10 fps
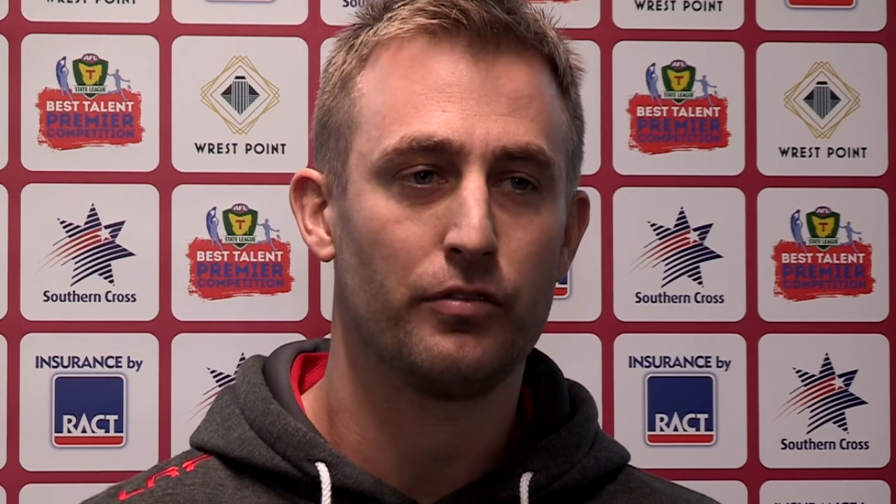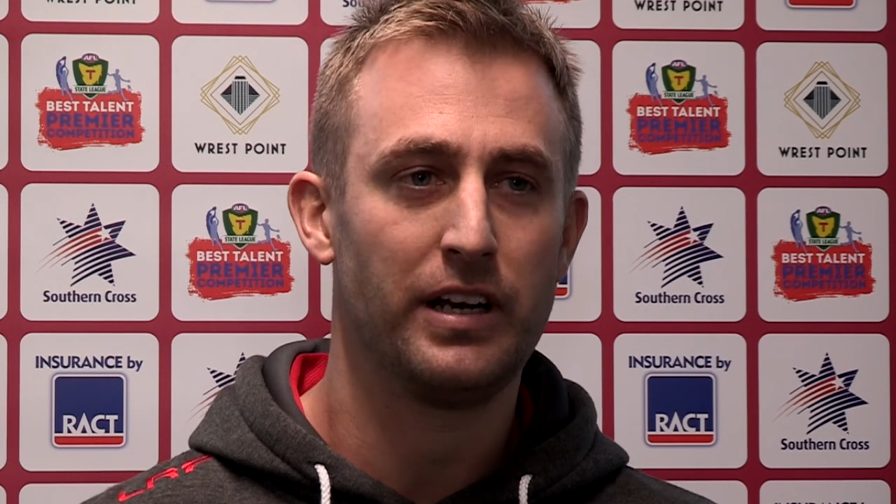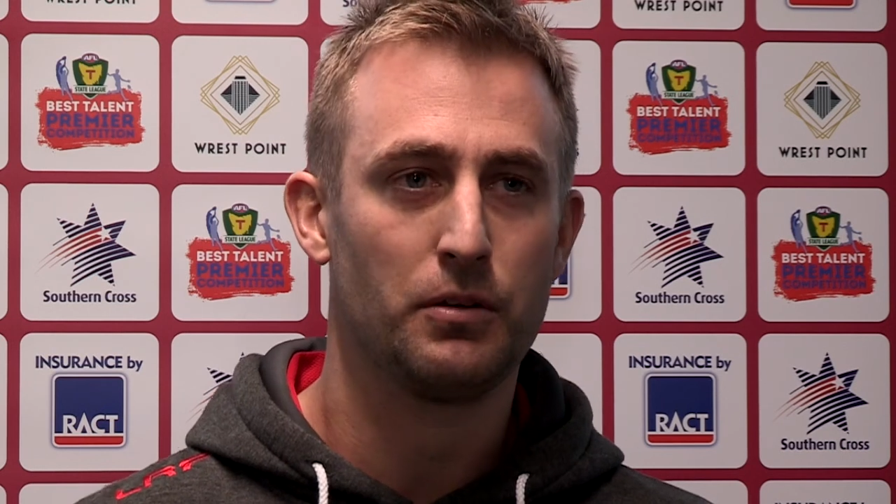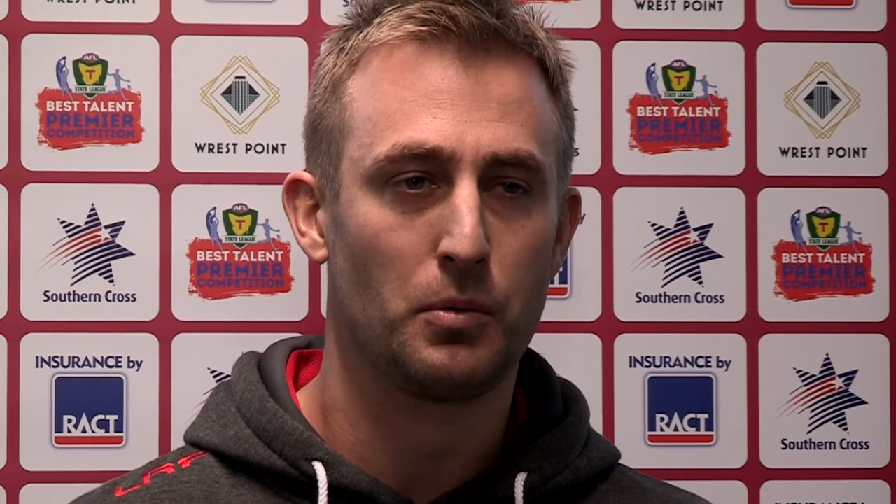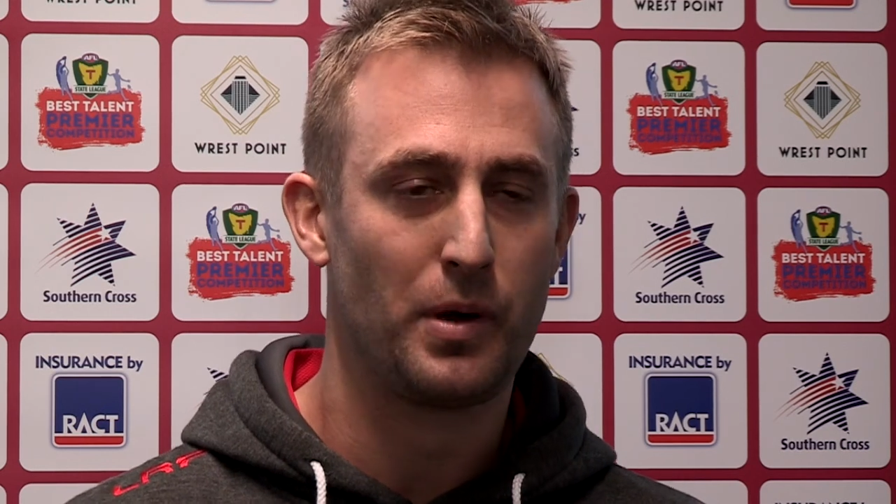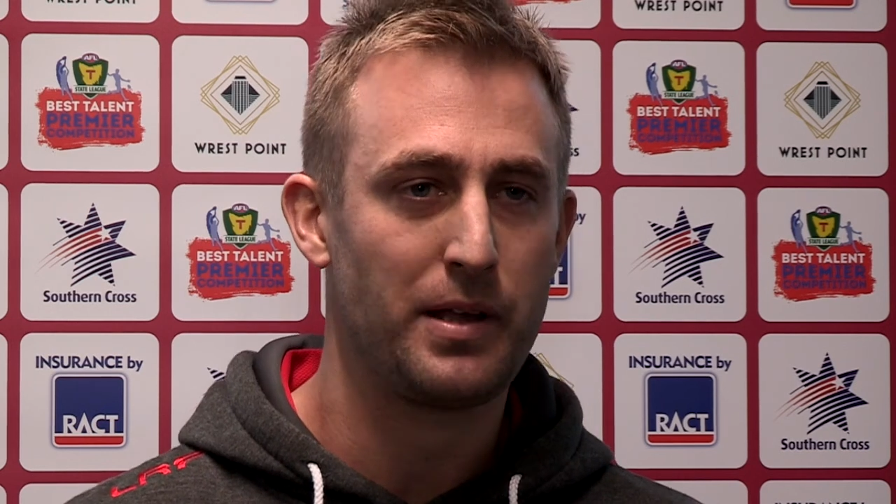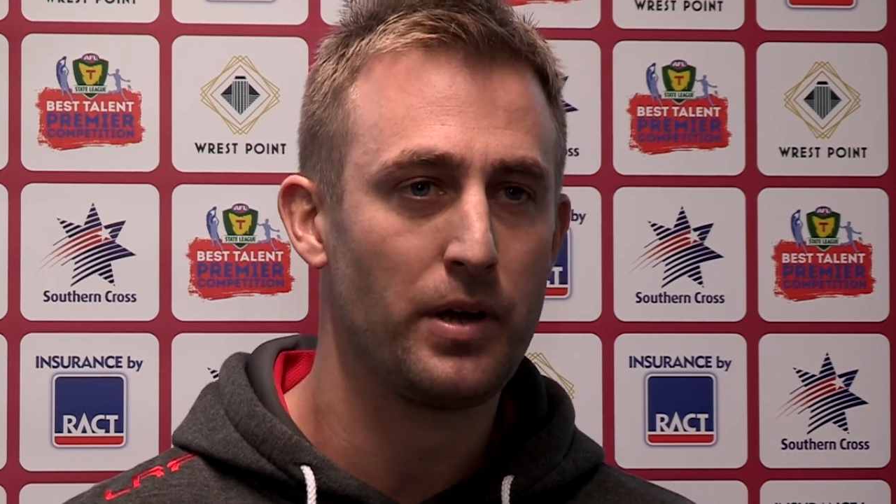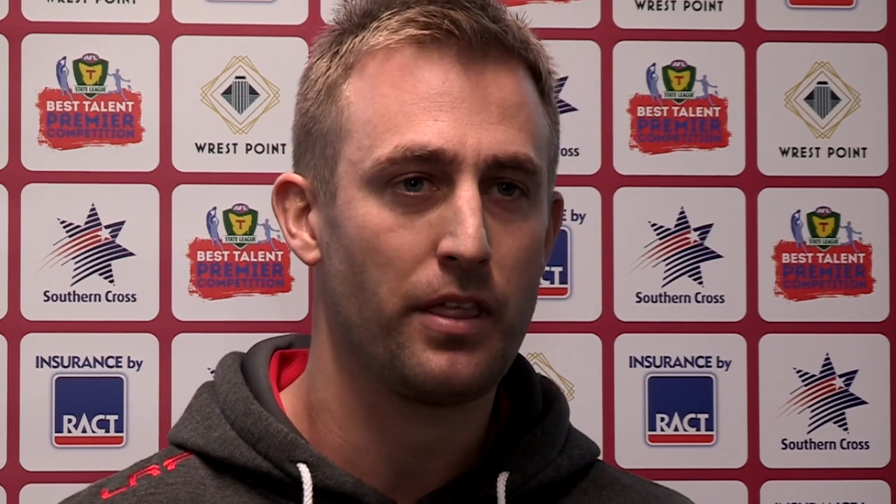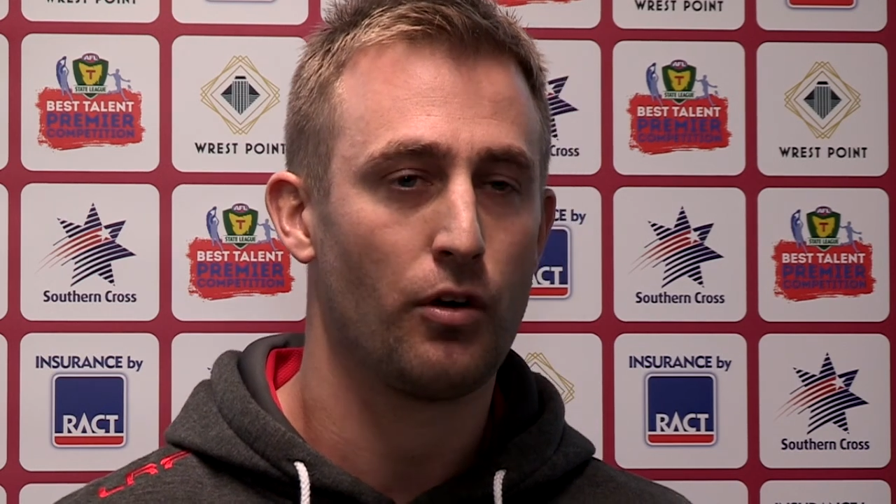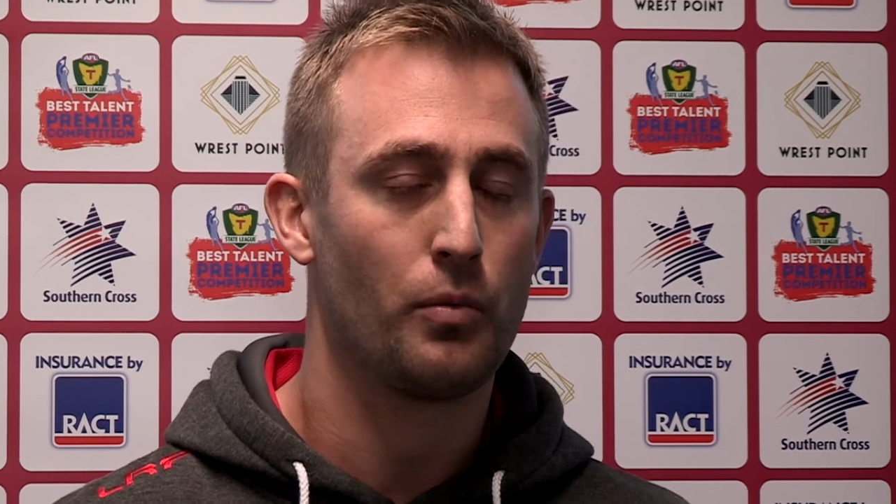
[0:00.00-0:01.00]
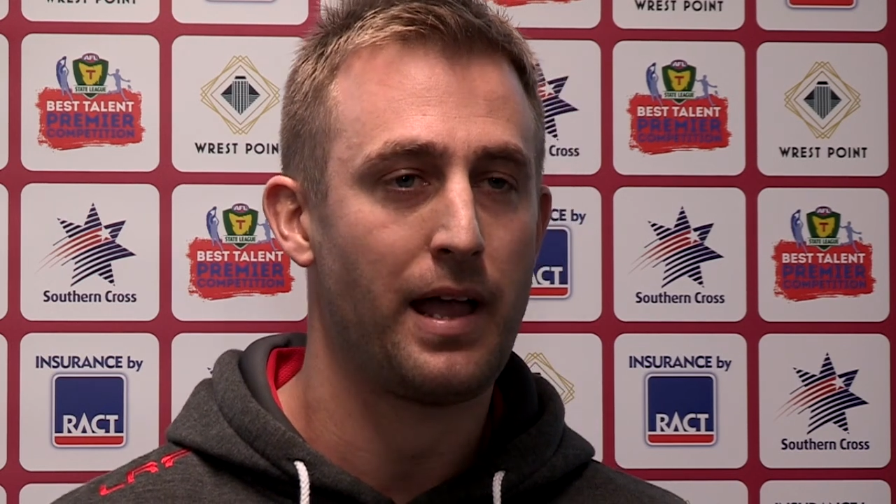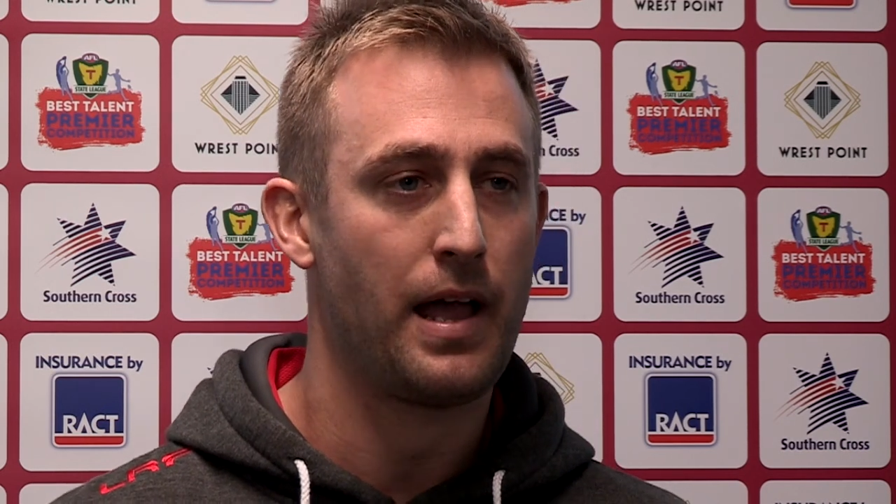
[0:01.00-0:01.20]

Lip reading: We thought we